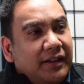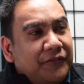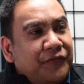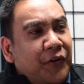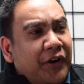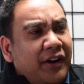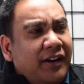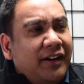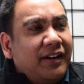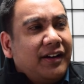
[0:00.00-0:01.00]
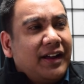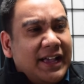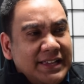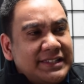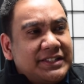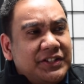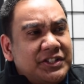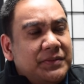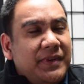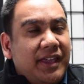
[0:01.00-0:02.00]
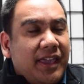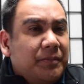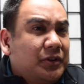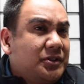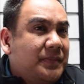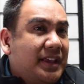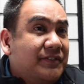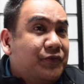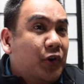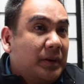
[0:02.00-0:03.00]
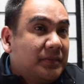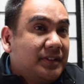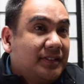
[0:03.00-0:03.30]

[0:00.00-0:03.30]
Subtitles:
for us just to be able to be informed